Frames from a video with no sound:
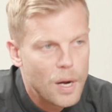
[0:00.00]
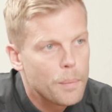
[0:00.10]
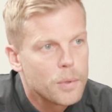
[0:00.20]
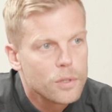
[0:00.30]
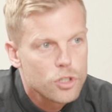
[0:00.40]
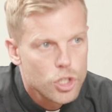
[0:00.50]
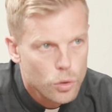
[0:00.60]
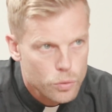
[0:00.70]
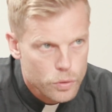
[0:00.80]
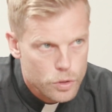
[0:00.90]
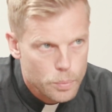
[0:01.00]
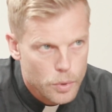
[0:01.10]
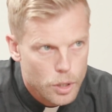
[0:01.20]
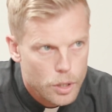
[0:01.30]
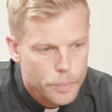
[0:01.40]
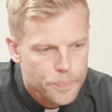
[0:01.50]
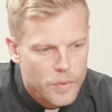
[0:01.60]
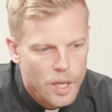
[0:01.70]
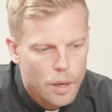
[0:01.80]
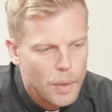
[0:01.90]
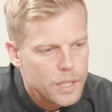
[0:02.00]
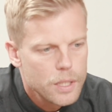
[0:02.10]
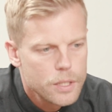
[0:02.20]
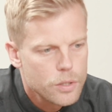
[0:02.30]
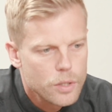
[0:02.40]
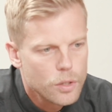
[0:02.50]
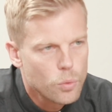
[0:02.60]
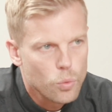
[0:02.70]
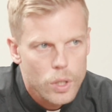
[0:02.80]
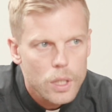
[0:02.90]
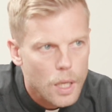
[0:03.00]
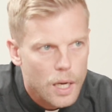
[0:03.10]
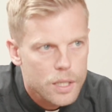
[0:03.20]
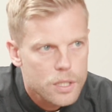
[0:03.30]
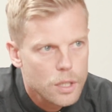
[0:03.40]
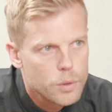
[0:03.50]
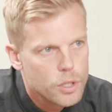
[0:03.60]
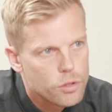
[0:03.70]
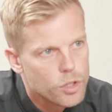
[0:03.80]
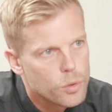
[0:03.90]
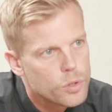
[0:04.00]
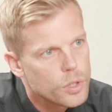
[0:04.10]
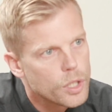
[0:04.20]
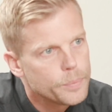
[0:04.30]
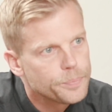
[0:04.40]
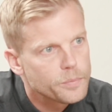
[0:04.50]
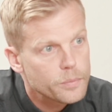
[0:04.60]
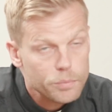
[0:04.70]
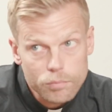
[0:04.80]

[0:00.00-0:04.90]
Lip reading: popular children's book. And my teacher didn't realize that it was introducing